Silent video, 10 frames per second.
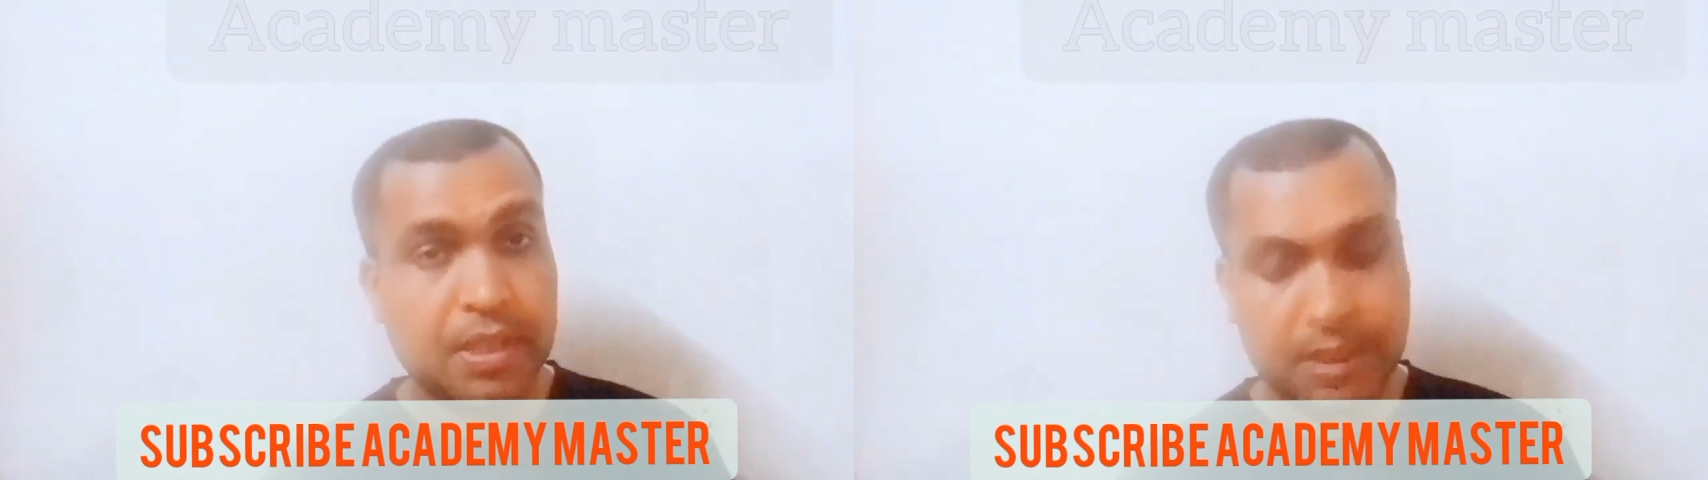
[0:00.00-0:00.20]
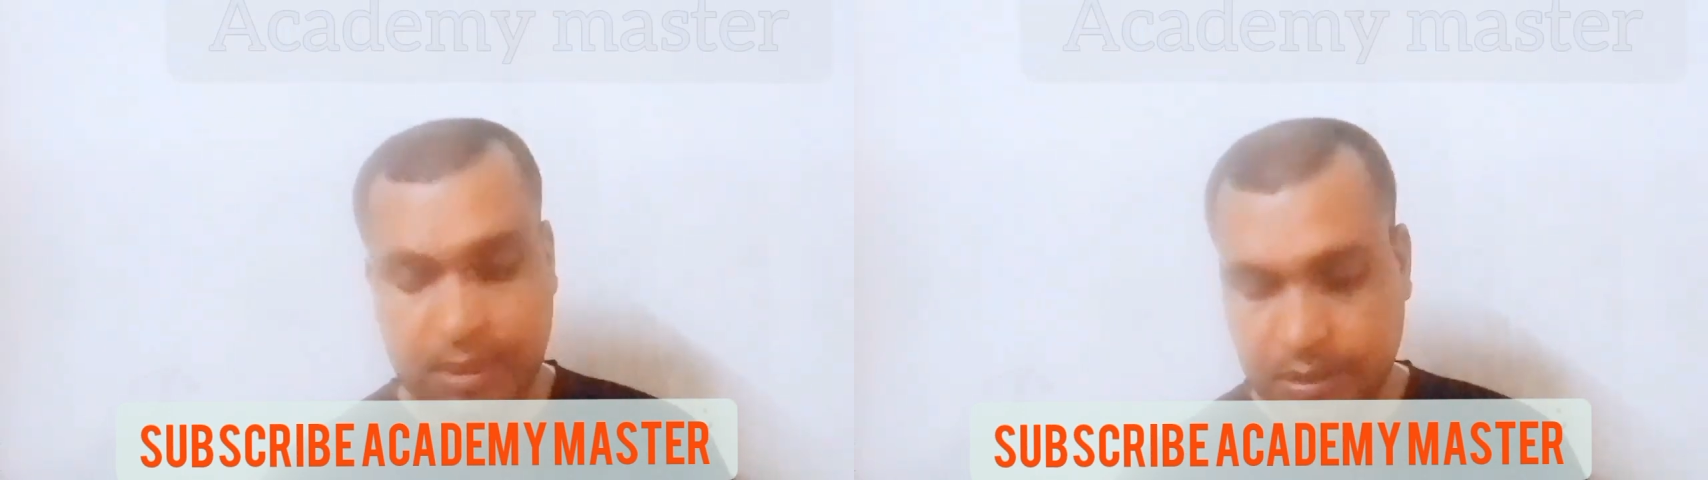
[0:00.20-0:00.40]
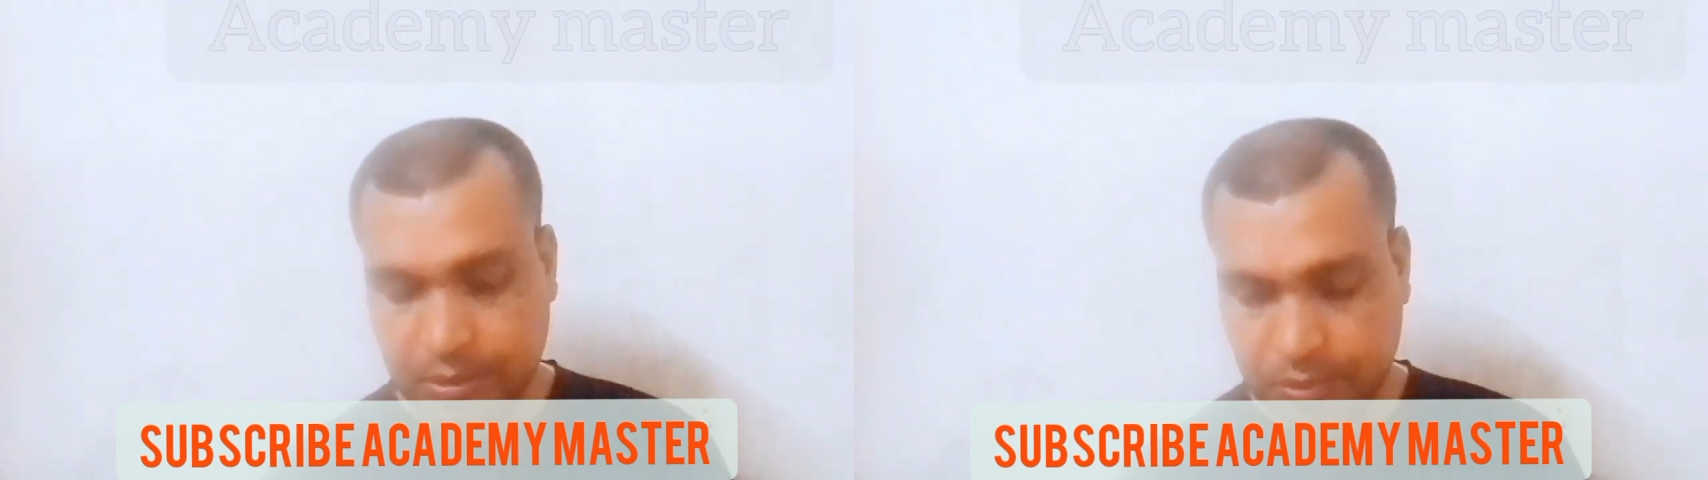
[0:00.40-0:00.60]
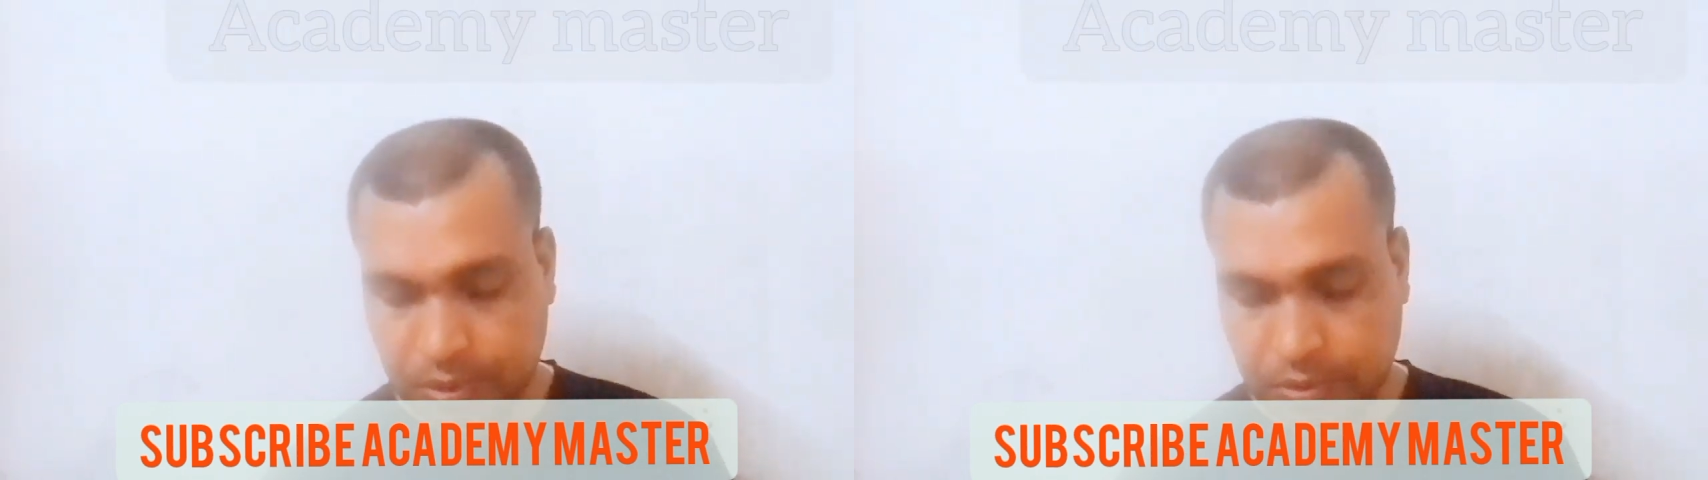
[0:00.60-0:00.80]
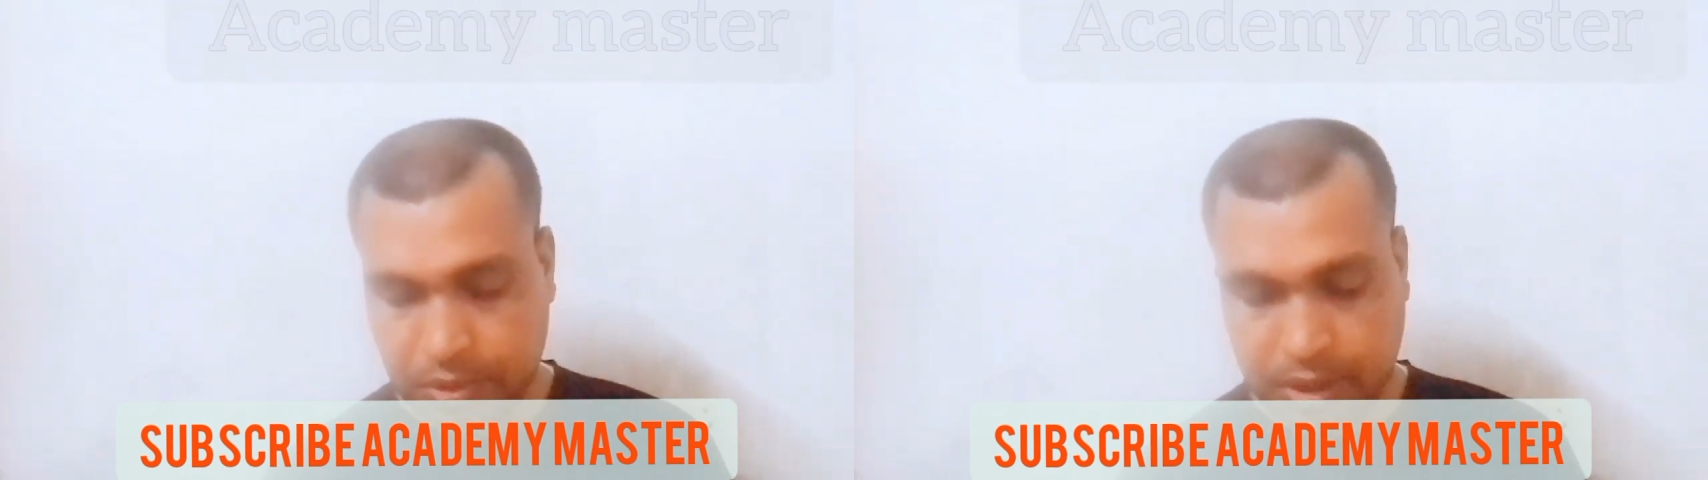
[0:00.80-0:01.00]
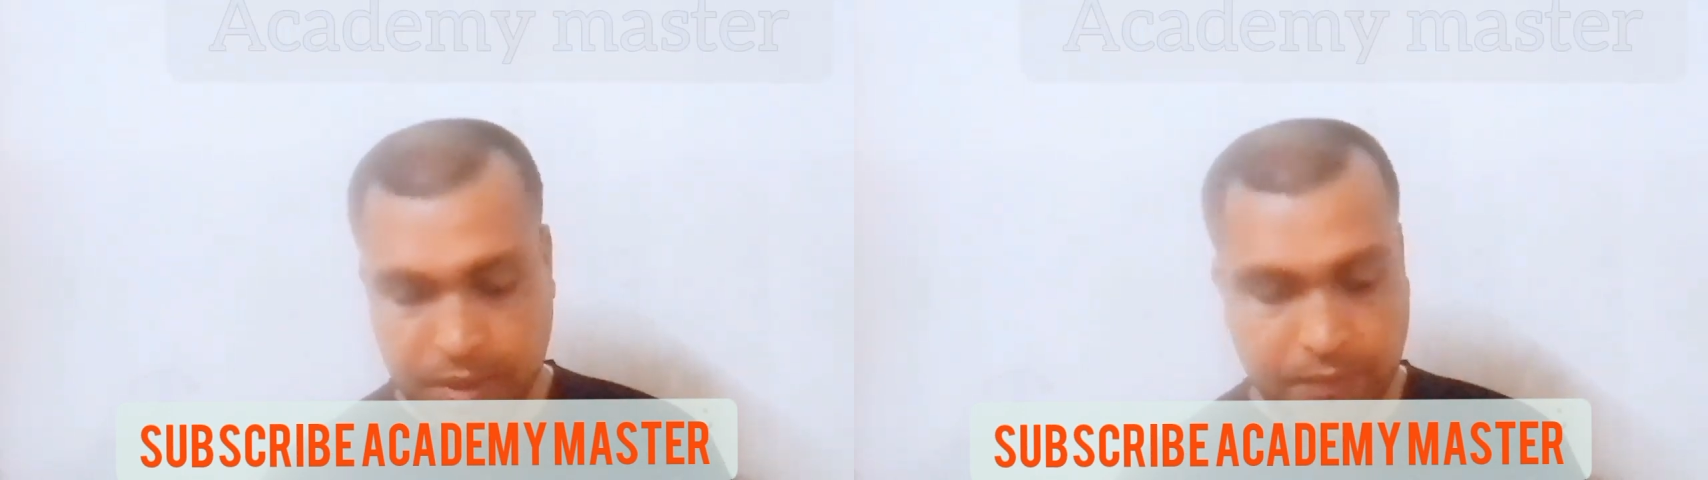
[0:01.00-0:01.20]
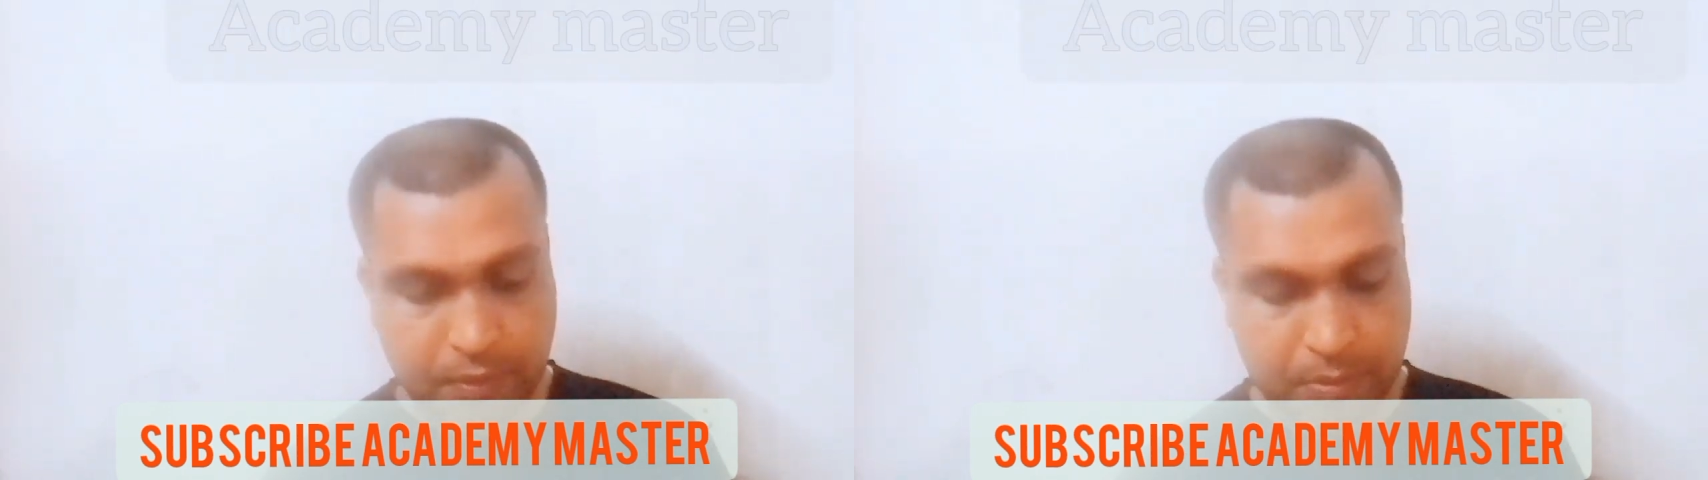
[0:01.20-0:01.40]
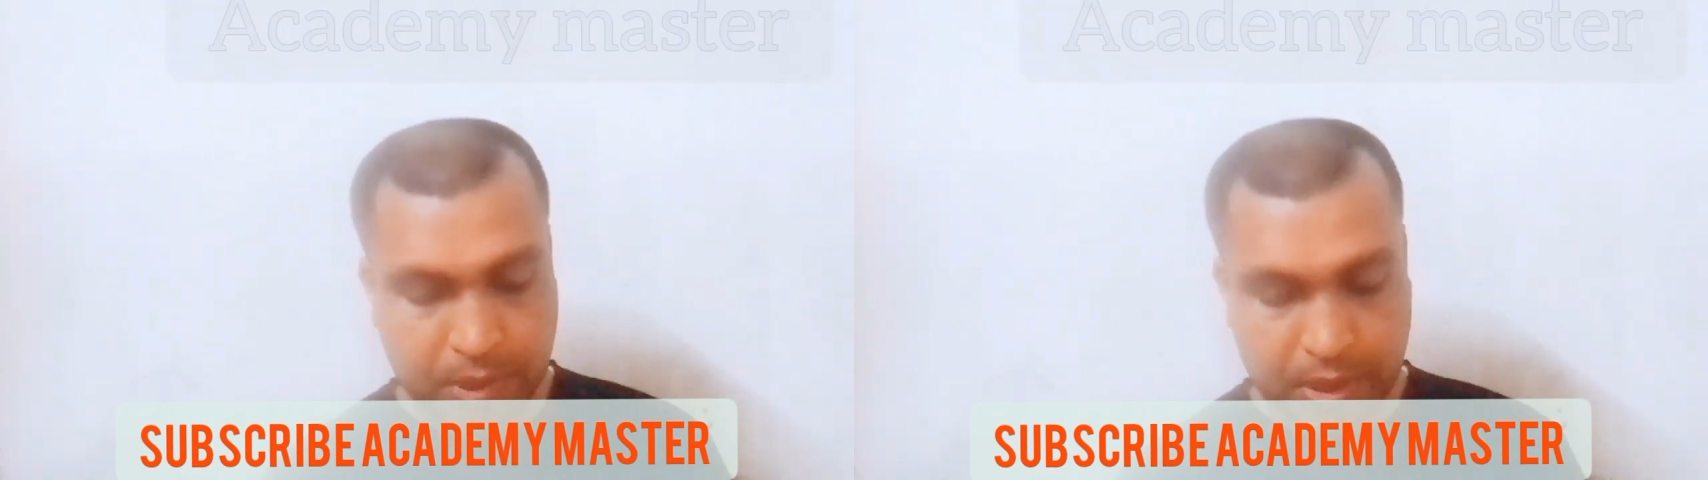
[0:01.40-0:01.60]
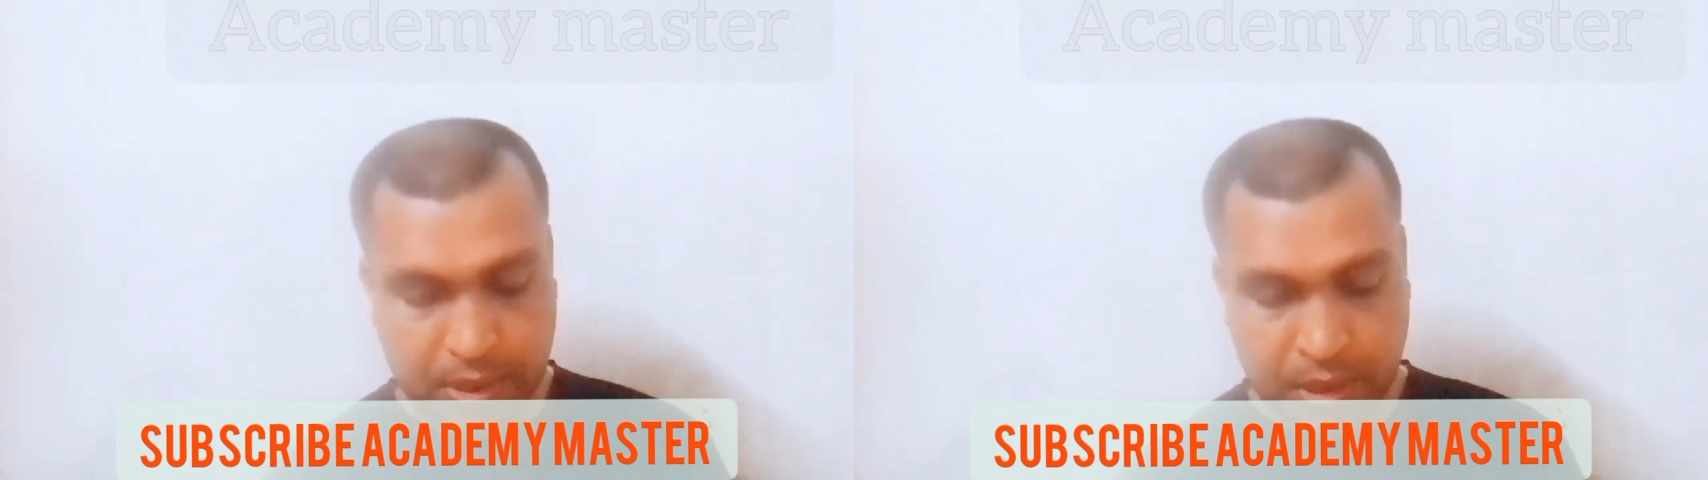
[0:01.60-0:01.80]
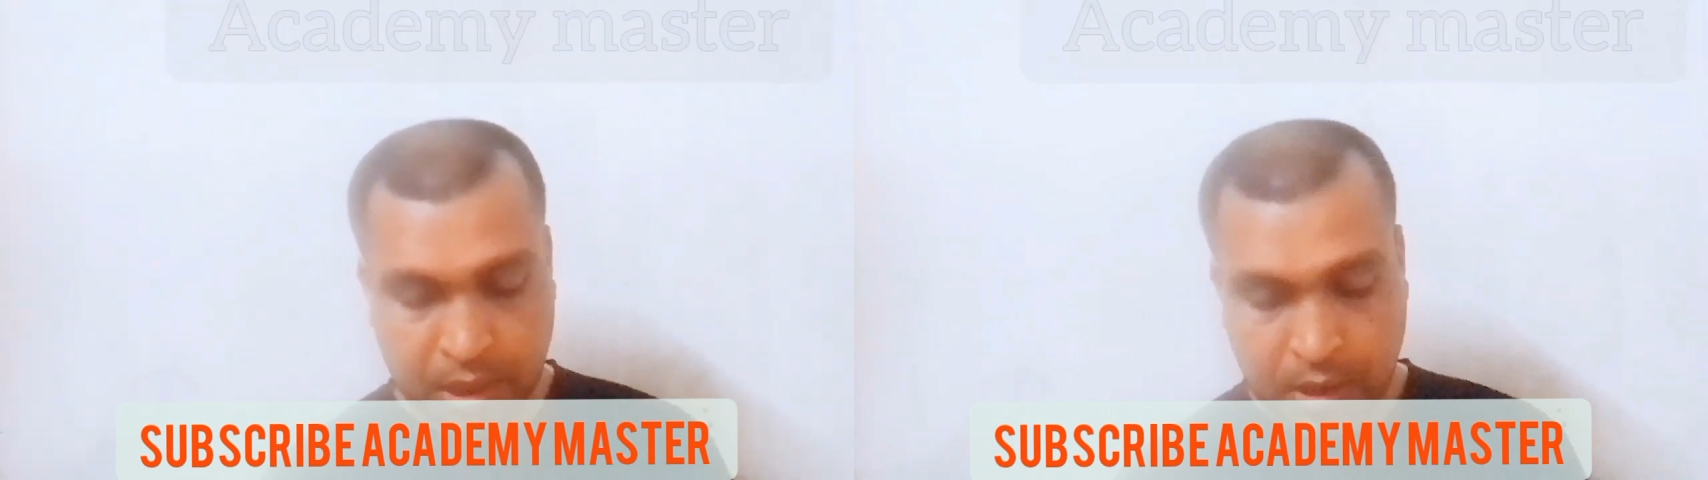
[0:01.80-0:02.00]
kidney? You need to study from here.